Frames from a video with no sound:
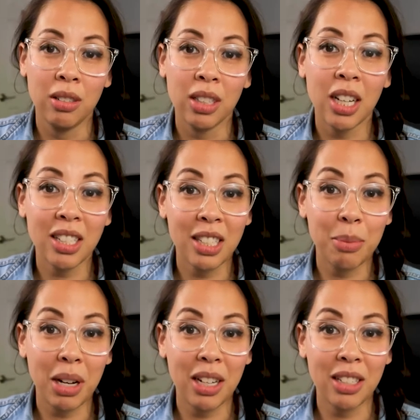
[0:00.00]

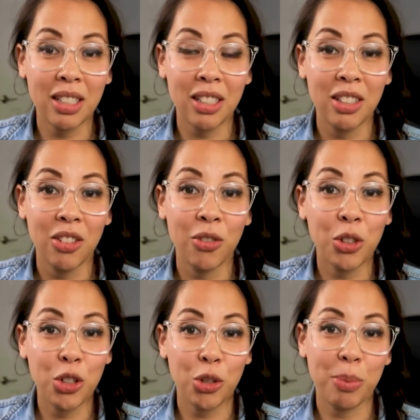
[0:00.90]
customized for
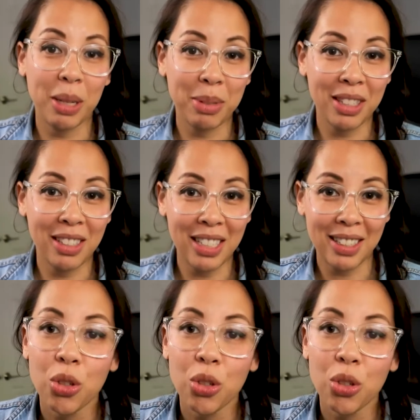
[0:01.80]
your baby's needs.